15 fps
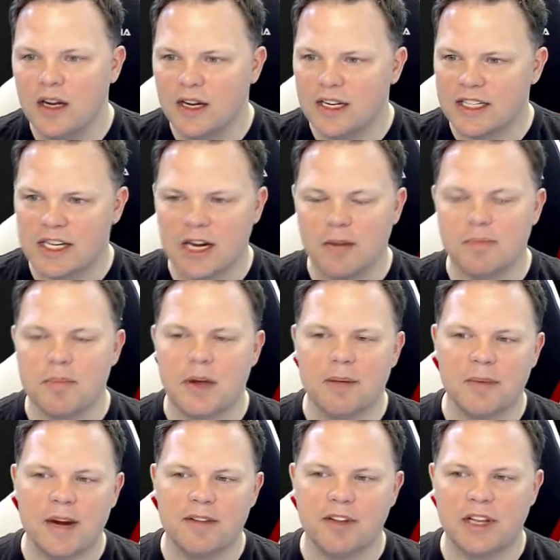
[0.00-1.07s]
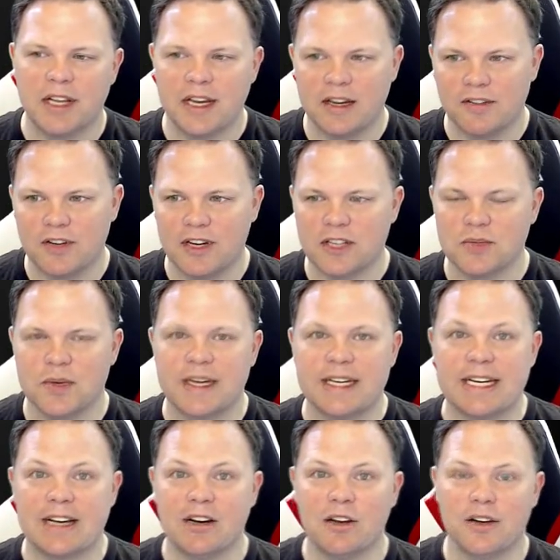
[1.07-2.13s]
I'm going to have a link if you guys want to
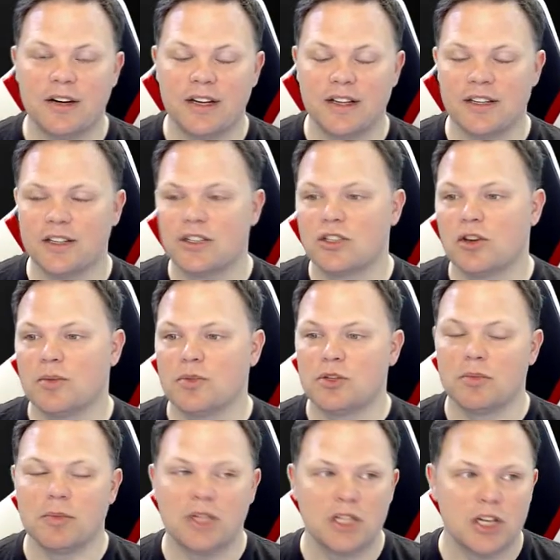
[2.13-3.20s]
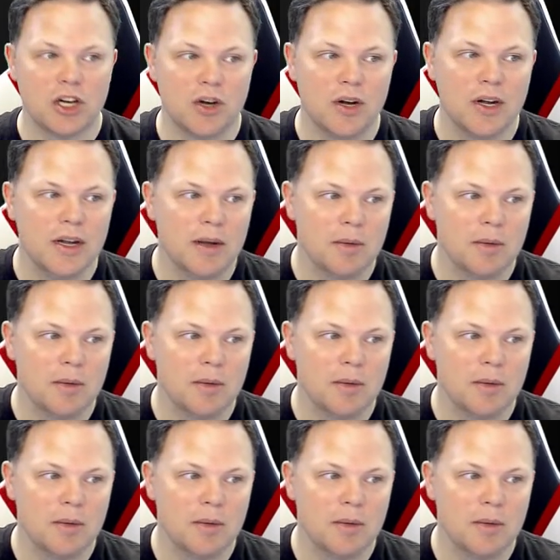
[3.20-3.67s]
download it in the description below.